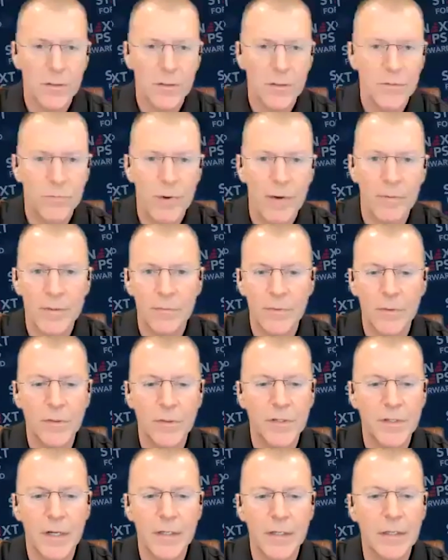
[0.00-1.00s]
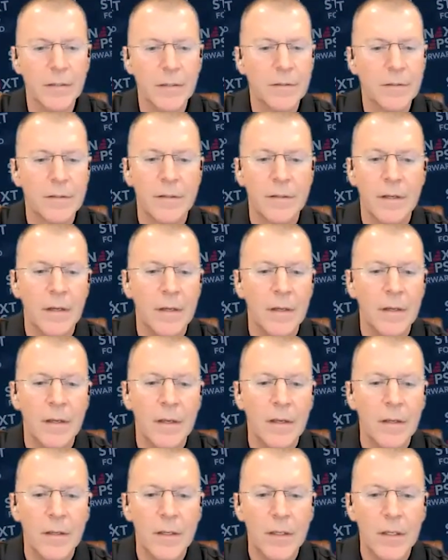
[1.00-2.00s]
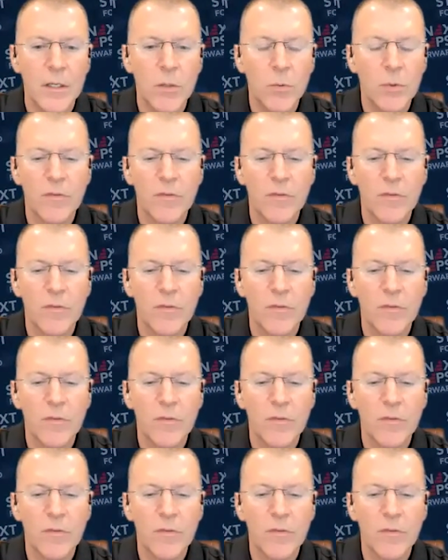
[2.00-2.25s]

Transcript: referenced a few studies. You